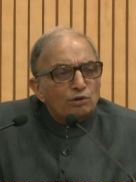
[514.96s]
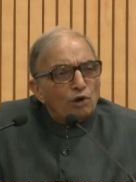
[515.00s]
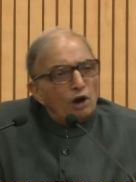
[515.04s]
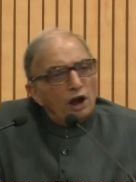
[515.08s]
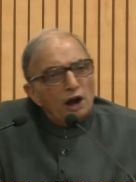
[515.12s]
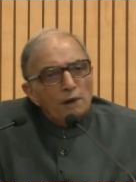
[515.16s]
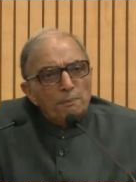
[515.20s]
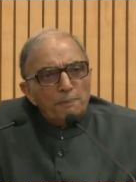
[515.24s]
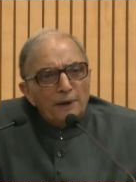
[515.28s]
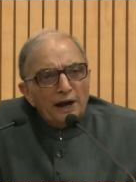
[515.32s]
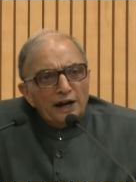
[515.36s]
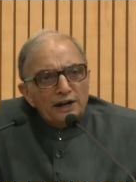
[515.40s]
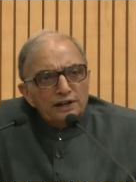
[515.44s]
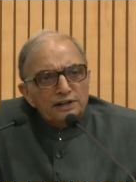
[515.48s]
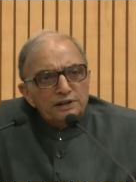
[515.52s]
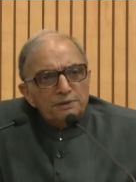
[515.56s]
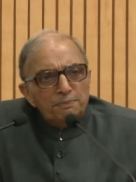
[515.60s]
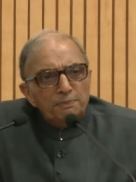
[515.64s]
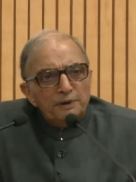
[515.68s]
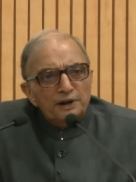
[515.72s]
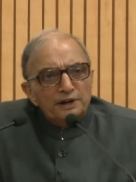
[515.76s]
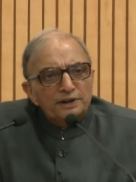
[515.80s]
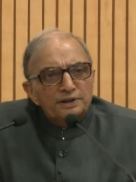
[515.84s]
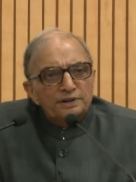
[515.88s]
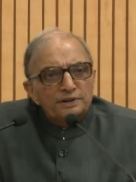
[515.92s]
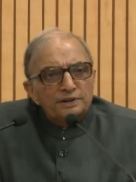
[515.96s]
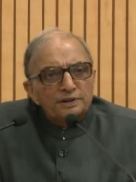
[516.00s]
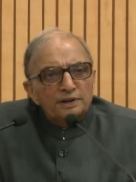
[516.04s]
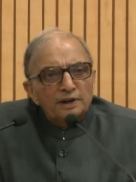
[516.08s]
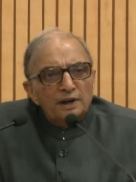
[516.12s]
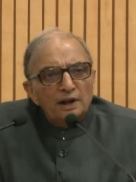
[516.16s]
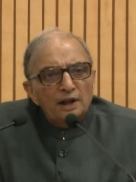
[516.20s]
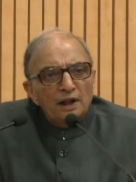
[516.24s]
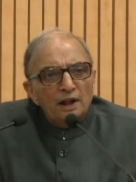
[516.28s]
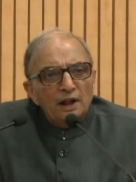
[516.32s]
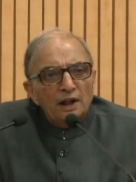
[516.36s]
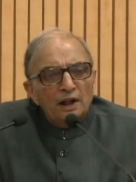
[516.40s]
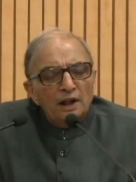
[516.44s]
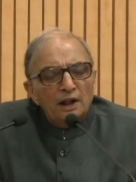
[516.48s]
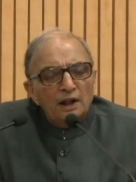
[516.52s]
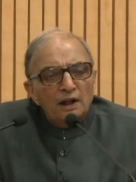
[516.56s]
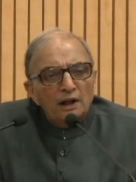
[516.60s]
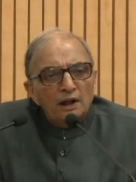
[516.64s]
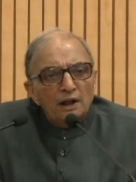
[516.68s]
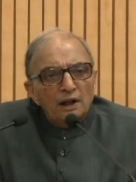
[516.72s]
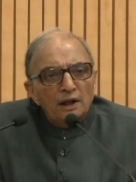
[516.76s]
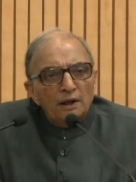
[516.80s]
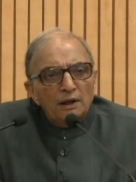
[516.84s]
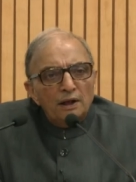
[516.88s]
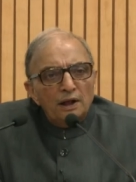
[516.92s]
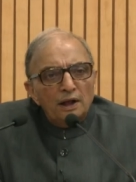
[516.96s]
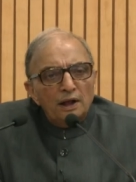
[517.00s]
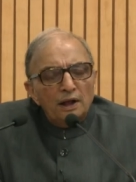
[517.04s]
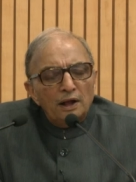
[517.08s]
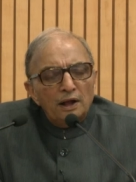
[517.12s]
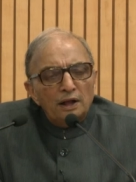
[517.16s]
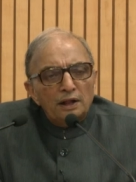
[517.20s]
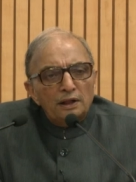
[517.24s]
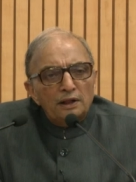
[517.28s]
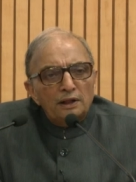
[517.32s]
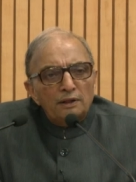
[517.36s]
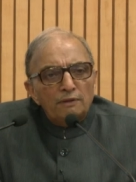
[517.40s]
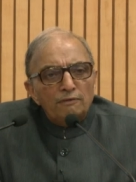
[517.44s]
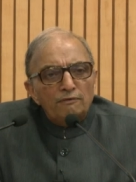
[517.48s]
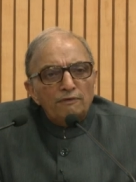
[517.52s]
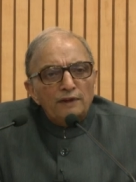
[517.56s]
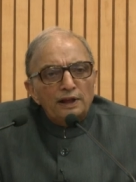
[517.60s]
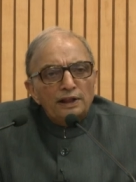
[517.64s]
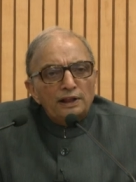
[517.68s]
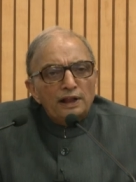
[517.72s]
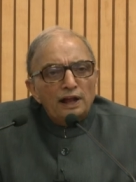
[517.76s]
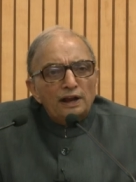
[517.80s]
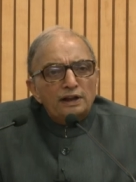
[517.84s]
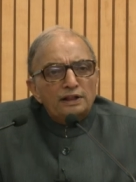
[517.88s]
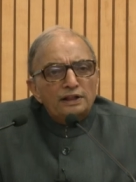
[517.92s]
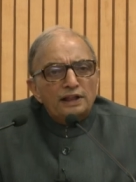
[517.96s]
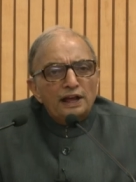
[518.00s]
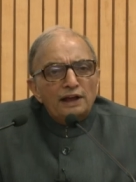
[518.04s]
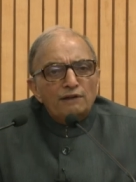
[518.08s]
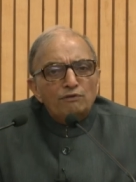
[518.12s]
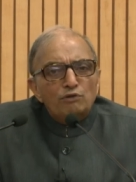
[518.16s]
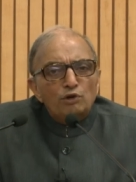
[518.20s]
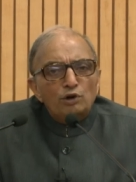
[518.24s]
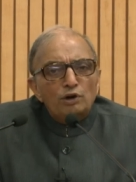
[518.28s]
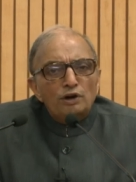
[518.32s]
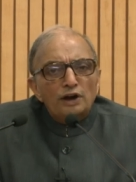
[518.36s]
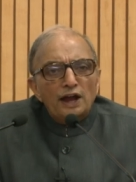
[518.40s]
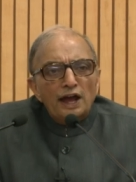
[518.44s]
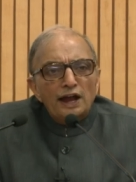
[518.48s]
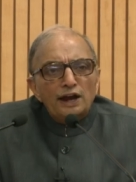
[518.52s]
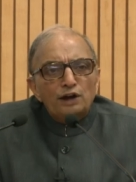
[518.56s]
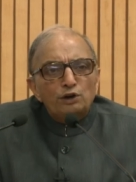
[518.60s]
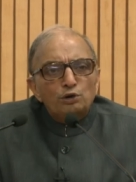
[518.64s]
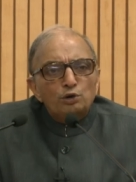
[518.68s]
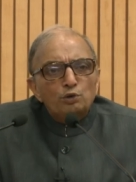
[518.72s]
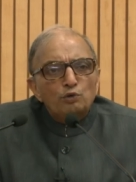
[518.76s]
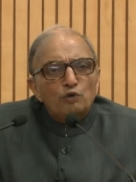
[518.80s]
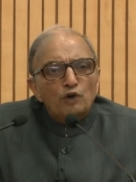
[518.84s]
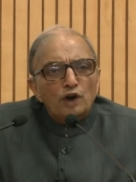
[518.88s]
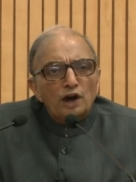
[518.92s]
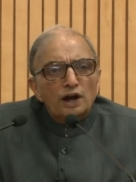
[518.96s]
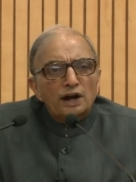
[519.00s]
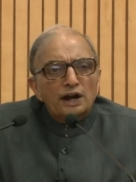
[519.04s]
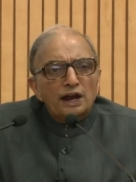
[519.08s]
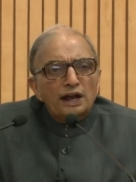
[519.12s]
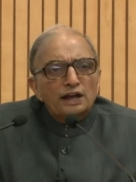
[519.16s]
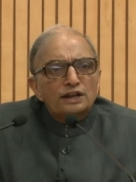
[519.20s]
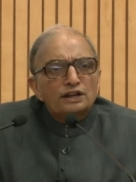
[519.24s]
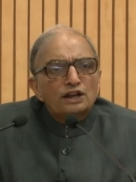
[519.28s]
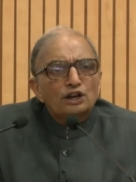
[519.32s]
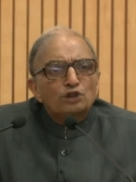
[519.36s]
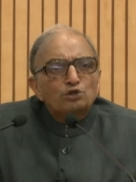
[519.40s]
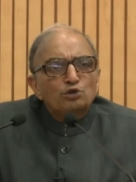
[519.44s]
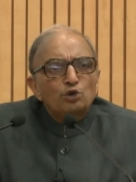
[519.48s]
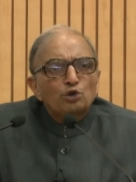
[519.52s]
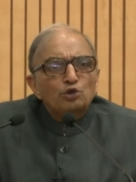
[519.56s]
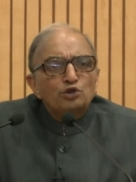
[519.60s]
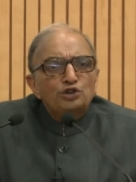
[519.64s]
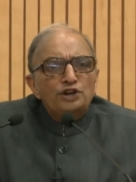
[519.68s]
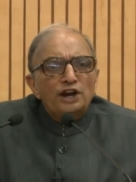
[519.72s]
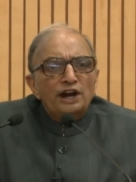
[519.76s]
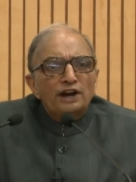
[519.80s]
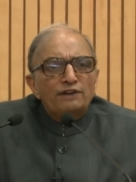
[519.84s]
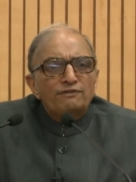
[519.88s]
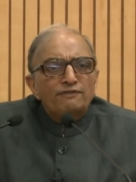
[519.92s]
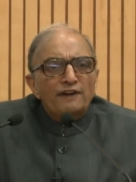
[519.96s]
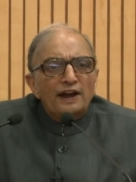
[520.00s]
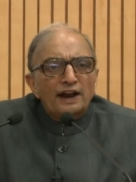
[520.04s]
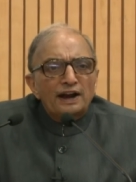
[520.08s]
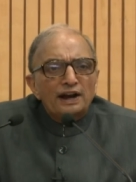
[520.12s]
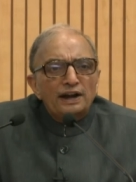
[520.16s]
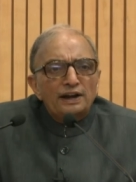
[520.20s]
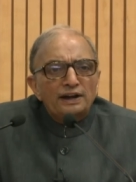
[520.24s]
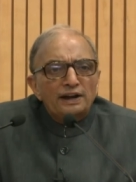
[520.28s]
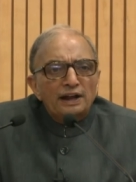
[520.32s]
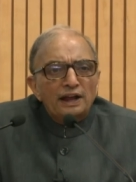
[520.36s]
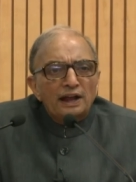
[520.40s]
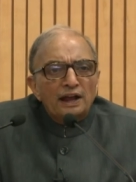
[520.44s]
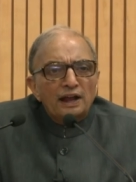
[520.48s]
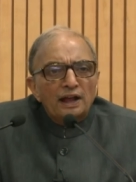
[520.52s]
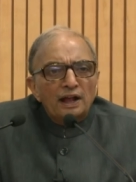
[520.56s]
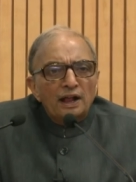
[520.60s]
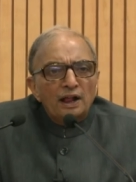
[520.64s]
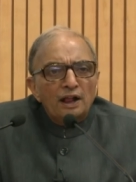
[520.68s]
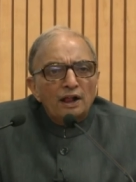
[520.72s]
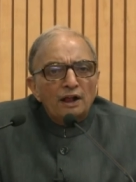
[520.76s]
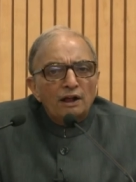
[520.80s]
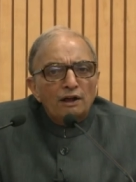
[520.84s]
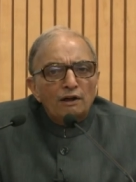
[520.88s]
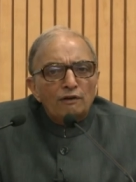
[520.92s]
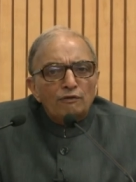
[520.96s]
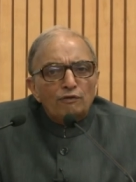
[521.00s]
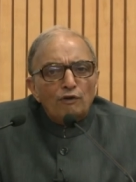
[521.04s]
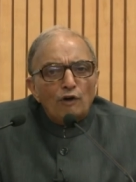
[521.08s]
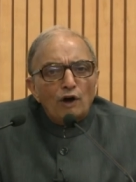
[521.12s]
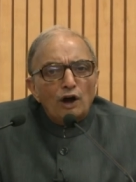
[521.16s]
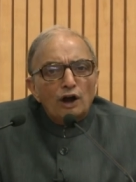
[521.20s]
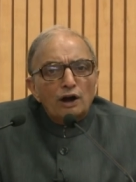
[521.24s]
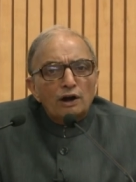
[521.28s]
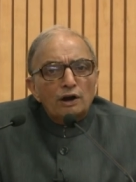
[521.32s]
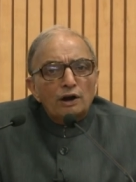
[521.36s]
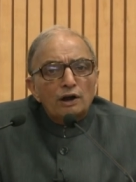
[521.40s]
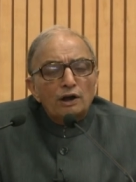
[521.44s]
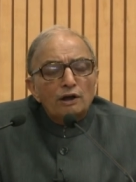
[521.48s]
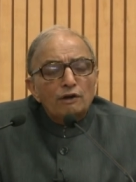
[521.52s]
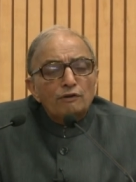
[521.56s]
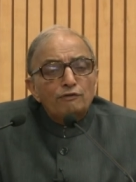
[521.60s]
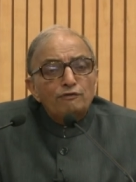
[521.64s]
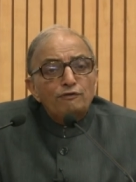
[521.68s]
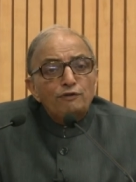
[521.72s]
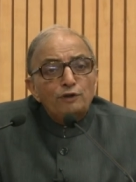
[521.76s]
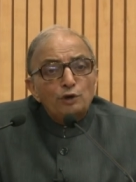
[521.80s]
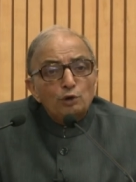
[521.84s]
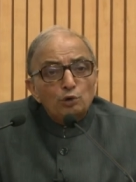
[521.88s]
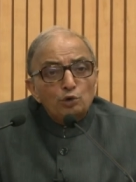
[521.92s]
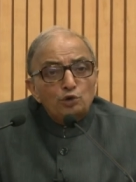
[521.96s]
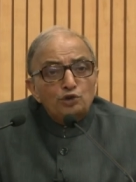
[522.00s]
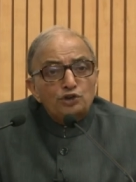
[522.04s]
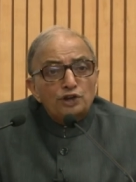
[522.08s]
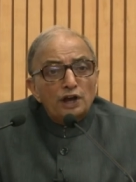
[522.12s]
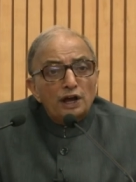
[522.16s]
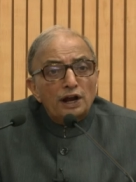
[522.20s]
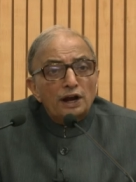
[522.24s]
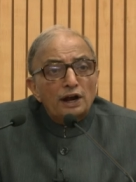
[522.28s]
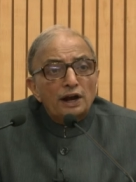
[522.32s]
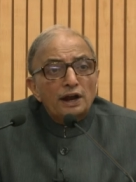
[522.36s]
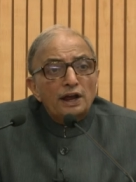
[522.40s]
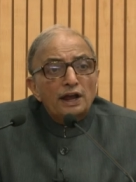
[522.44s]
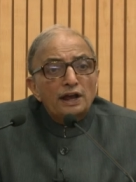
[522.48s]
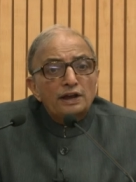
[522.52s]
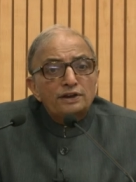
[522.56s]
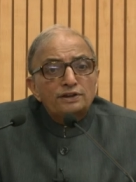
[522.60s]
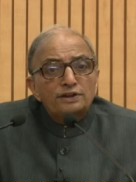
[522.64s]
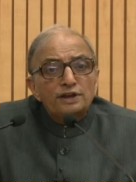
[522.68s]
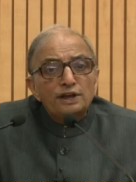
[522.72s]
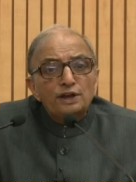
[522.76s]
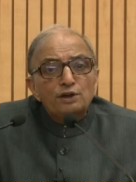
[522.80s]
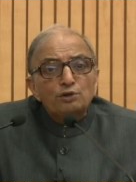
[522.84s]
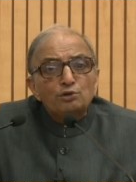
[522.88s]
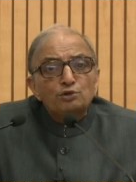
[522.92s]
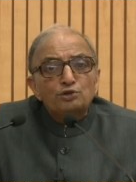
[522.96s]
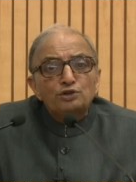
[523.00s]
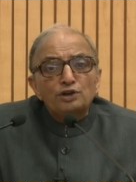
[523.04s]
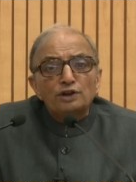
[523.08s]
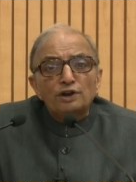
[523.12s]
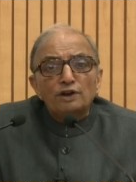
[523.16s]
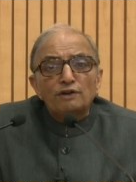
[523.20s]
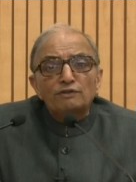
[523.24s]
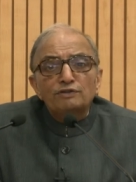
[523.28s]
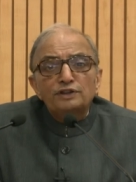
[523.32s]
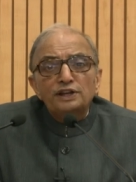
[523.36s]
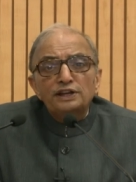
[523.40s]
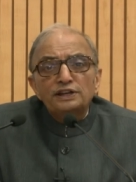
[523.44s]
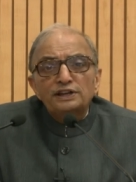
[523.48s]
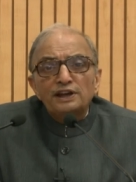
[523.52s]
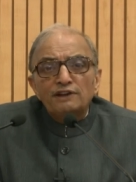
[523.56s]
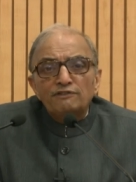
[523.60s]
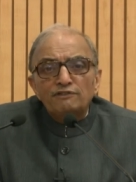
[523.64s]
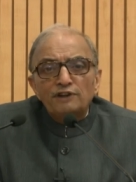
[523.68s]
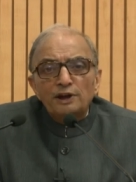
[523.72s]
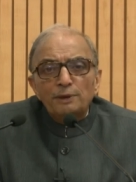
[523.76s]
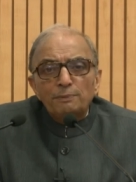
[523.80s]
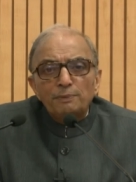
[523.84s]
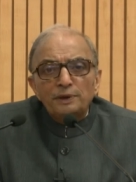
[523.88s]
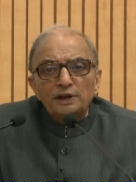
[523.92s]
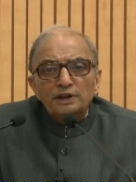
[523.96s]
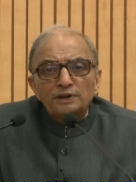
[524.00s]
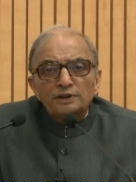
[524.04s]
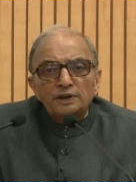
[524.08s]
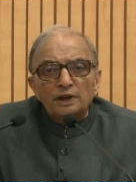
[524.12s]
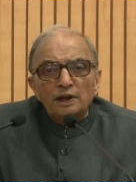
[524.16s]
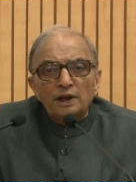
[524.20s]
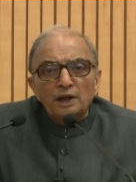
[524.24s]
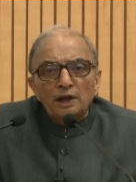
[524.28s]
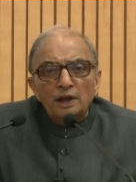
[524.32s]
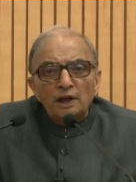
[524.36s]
to all participants whether they would like to work as associate faculty for future execution of these FDPs.